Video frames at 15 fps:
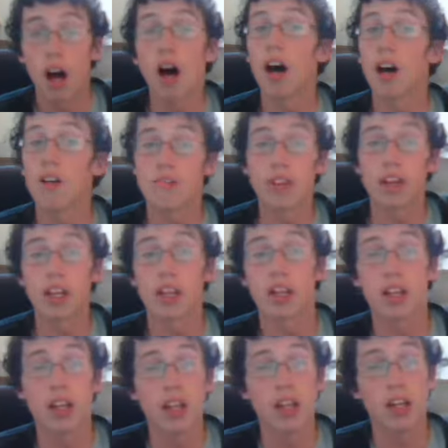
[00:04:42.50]
I
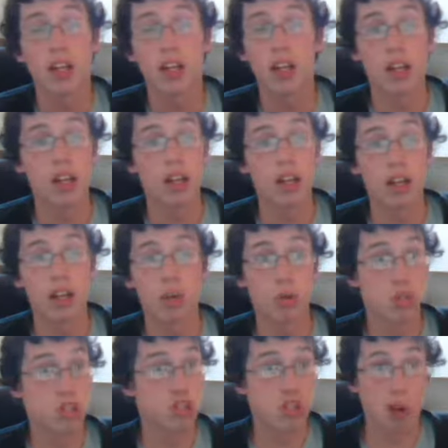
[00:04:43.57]
think it
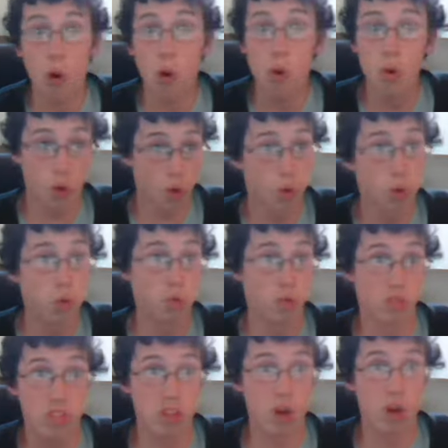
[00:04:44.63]
was so
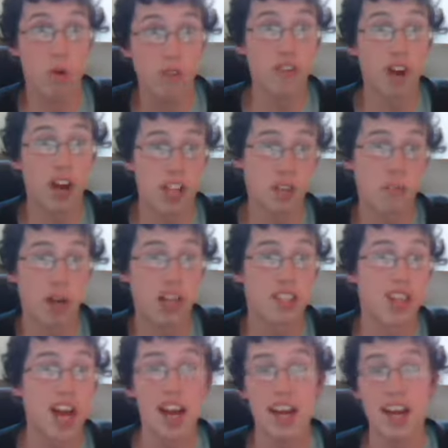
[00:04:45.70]
fast
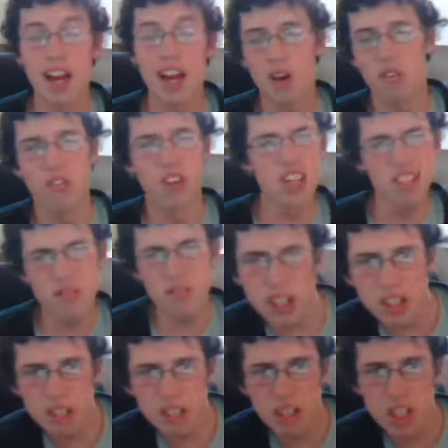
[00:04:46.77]
paced. Now that's the
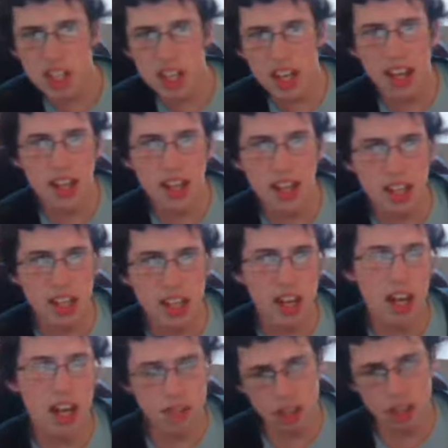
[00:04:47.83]
thing which kind of
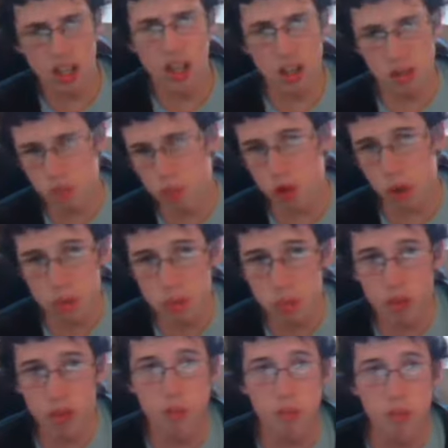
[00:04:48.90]
I think I had a problem
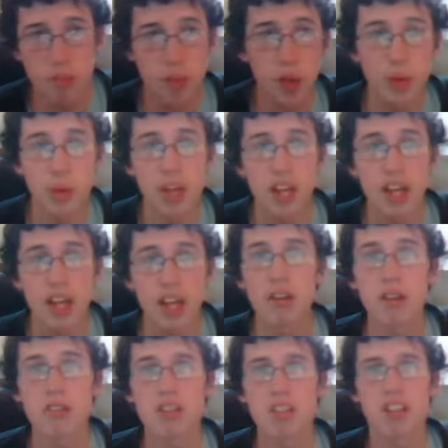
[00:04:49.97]
with Moon. It
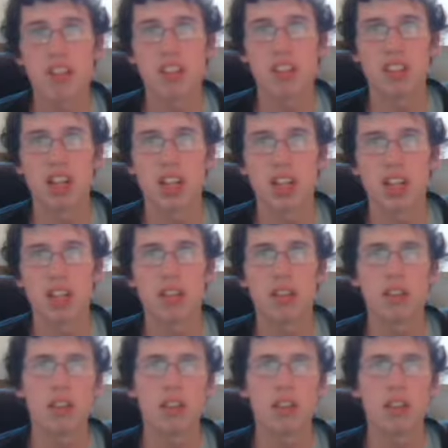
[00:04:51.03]
was kind of like,